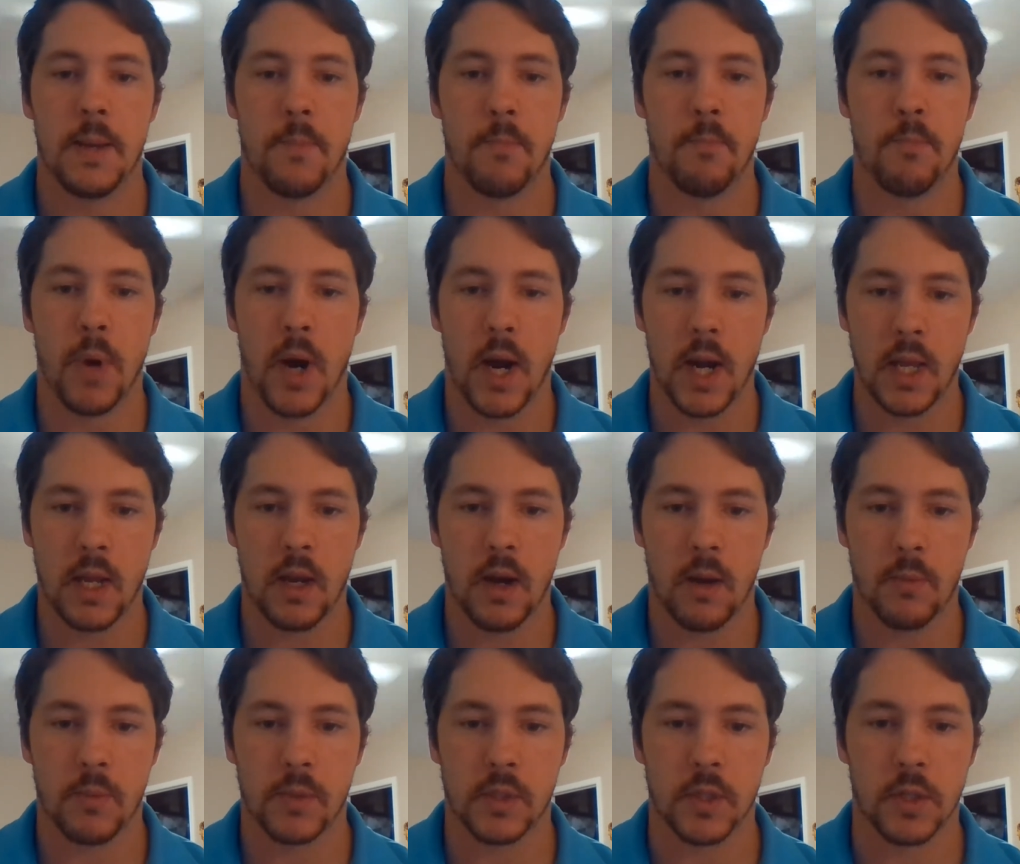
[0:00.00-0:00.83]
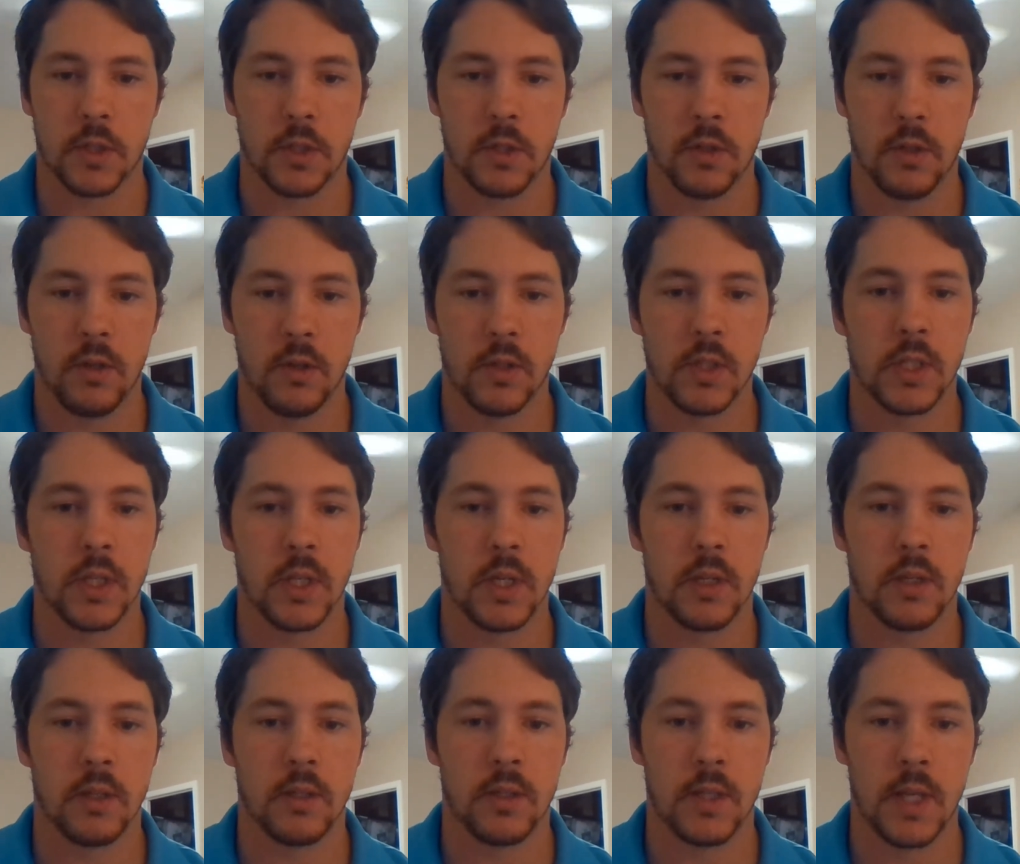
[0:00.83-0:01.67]
body composition
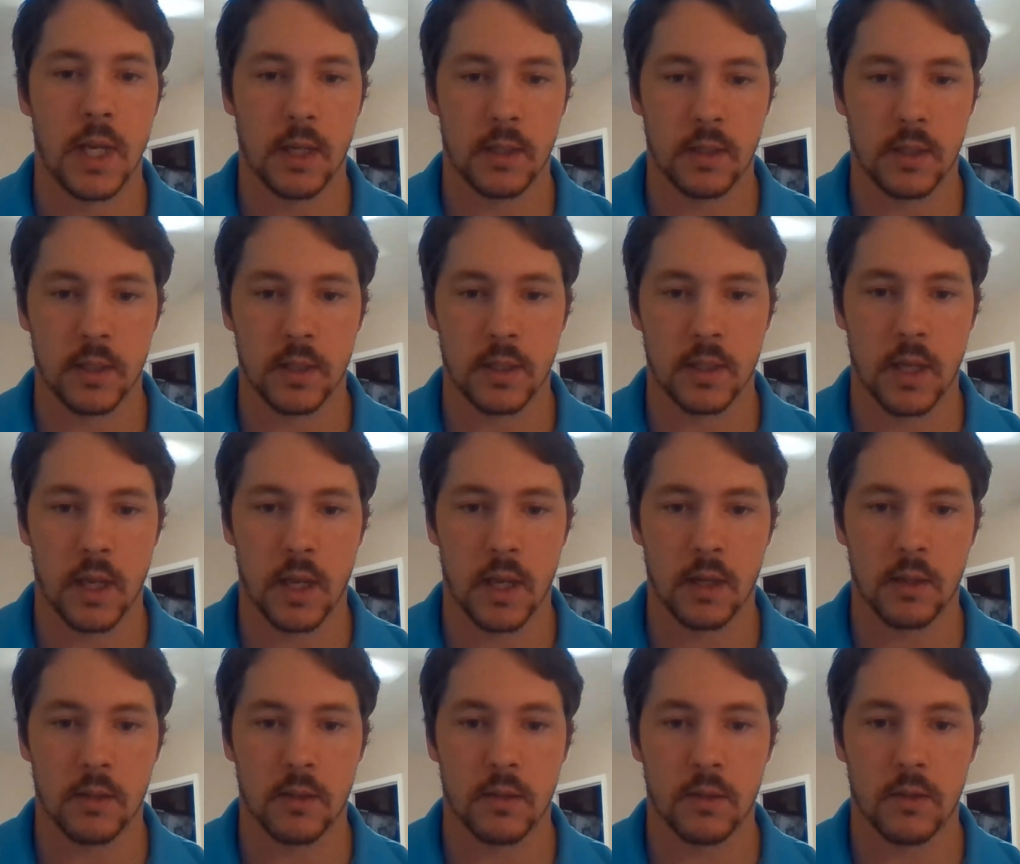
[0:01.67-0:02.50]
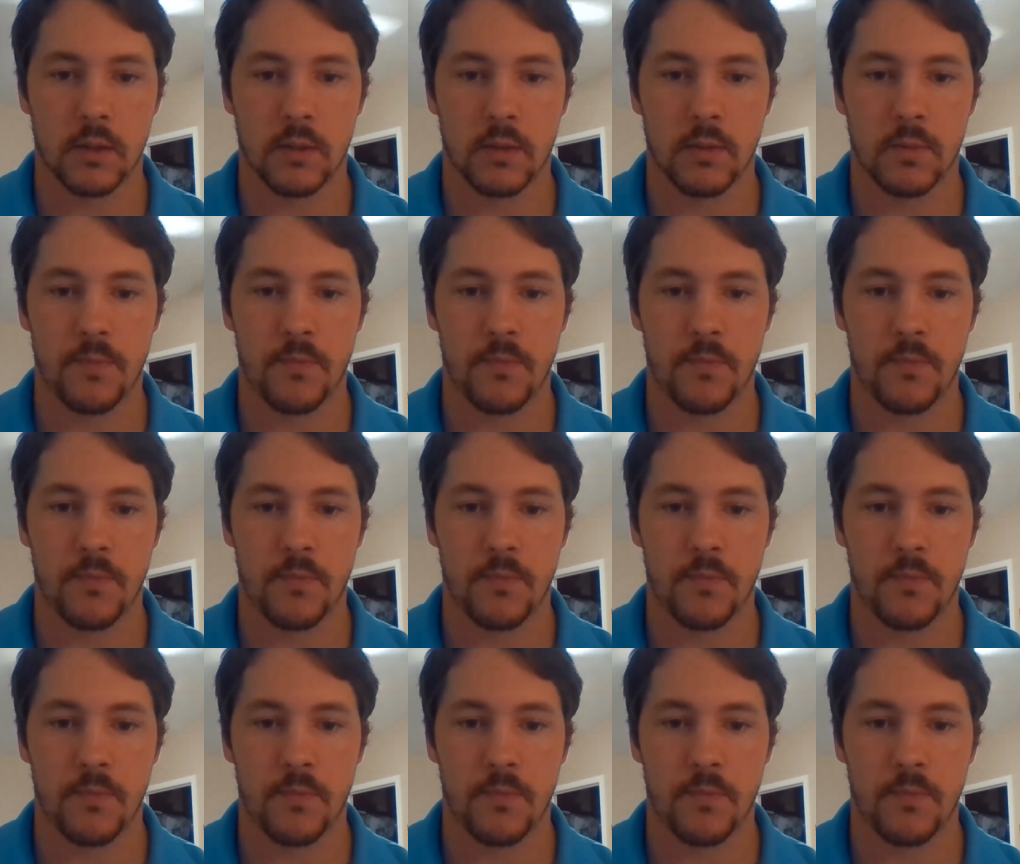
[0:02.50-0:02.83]
using DEXA scans,